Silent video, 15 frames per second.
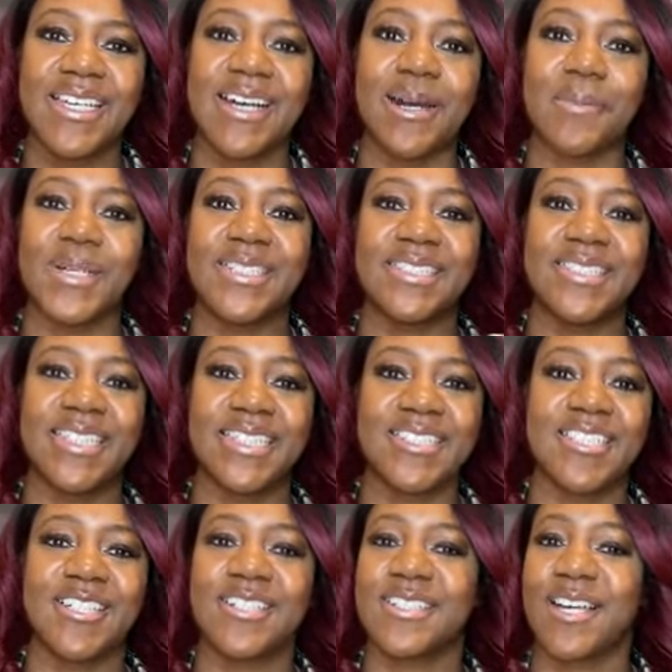I'm on
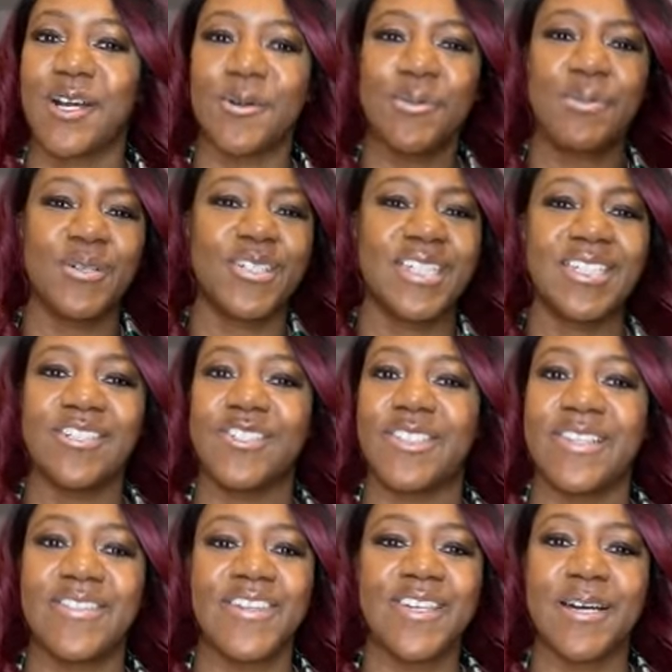TikTok. I'll put it all
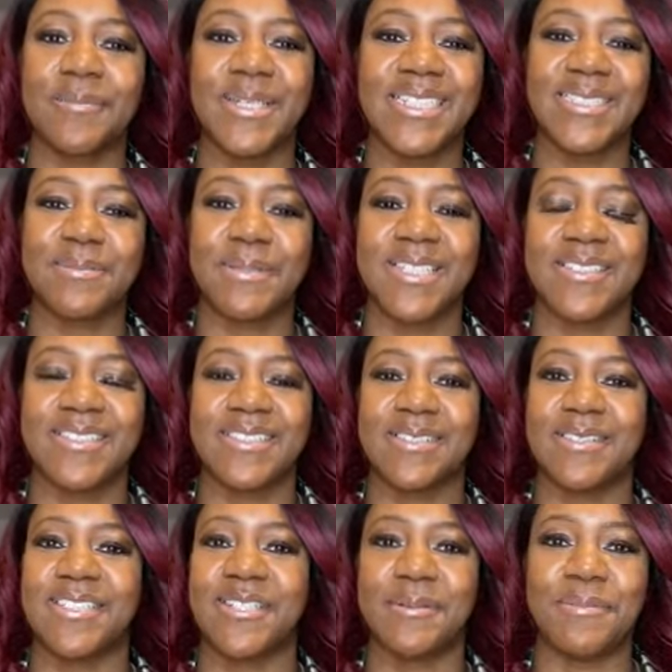in the comments because,
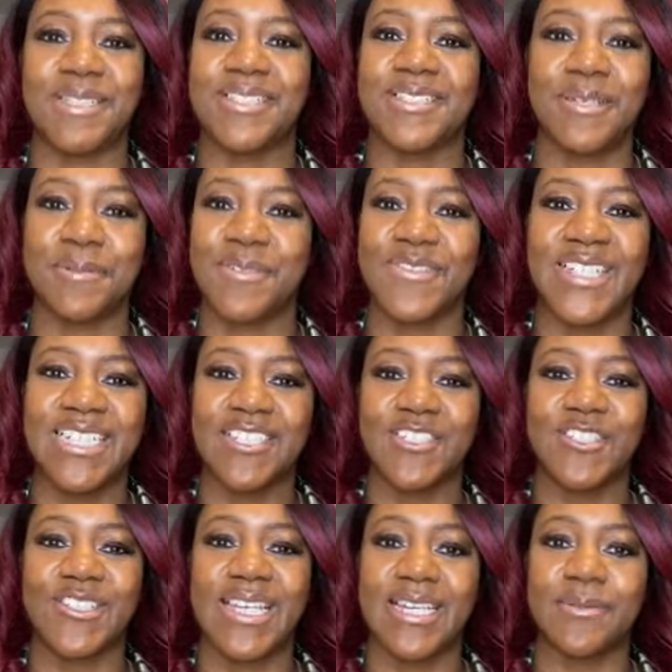you know, by the time I read it
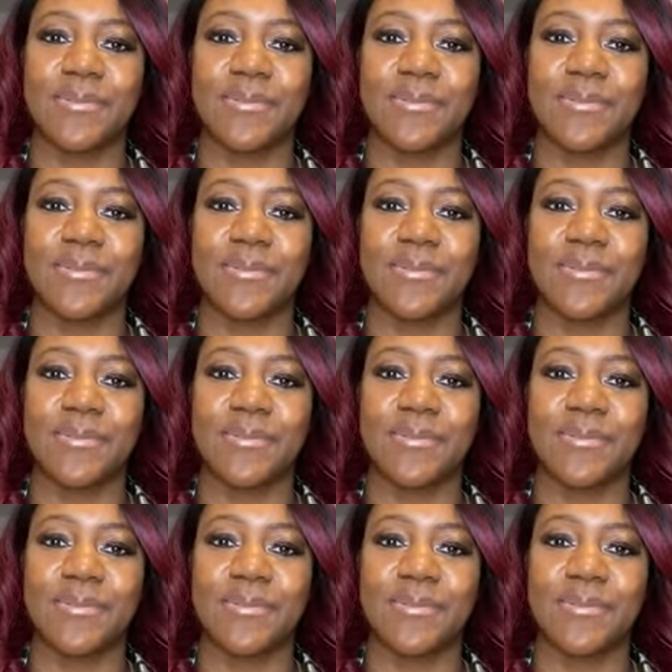all out.